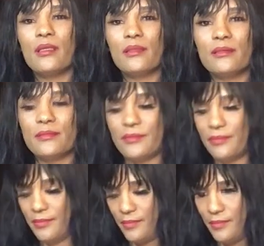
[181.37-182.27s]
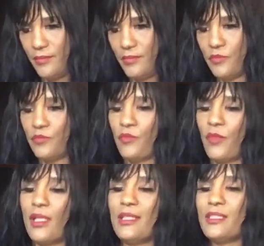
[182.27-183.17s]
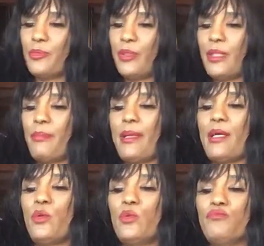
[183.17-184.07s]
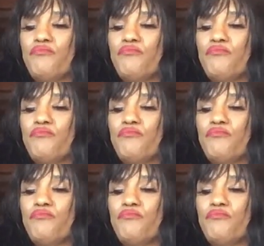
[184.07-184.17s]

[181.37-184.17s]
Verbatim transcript: putting that in first? Let's put about...